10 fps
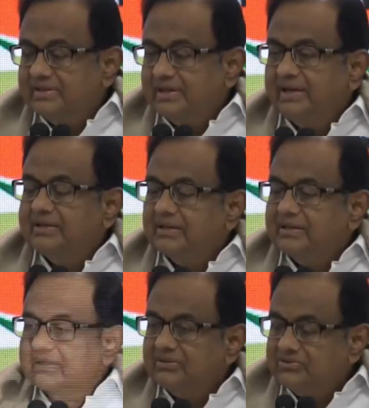and
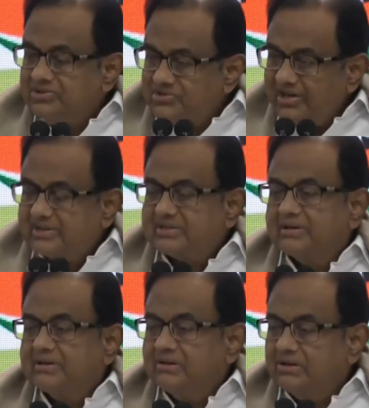reject
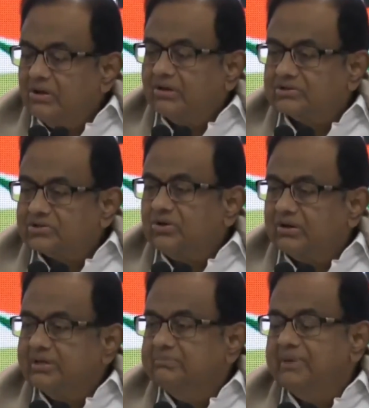lock, stock
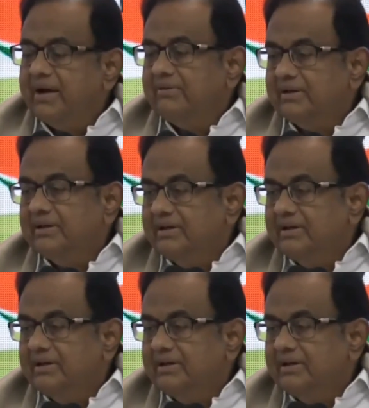and barrel